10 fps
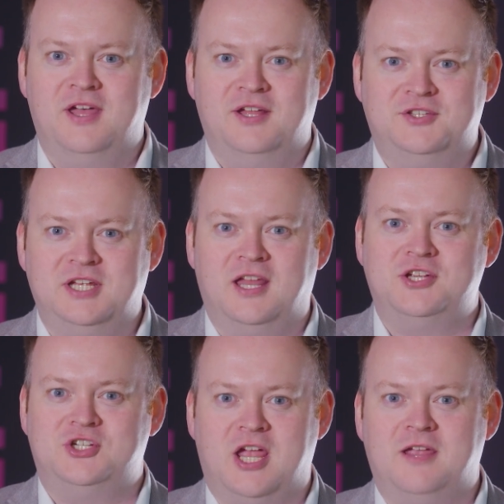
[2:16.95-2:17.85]
Until I
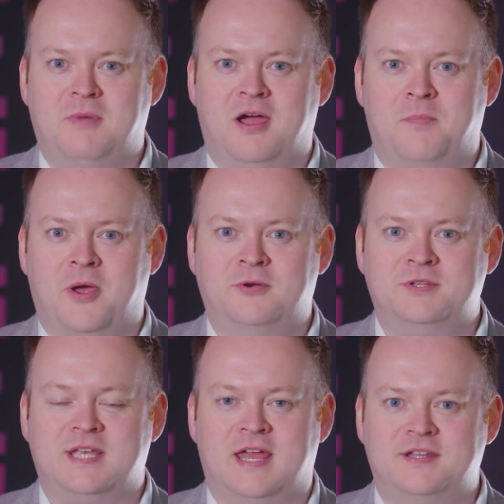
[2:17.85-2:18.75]
shake my
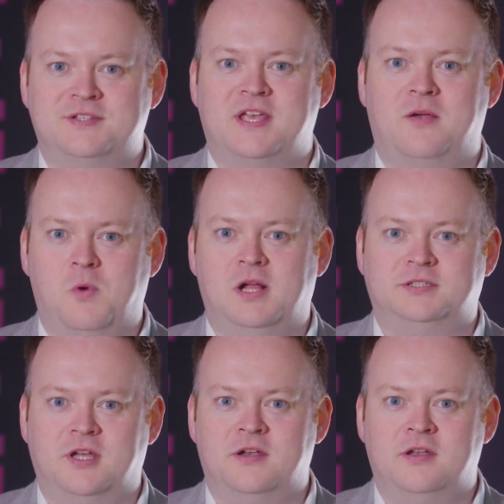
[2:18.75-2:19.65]
opponent's hand and say, well
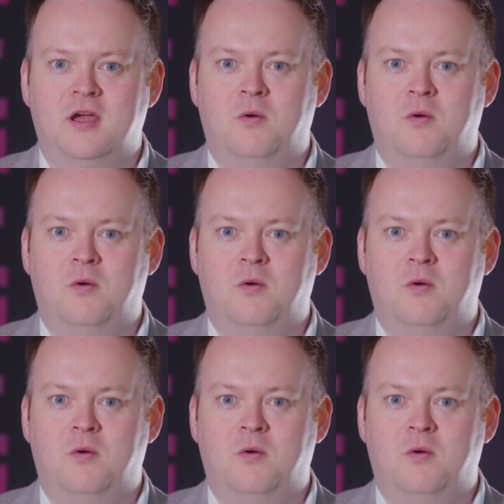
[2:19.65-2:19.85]
done,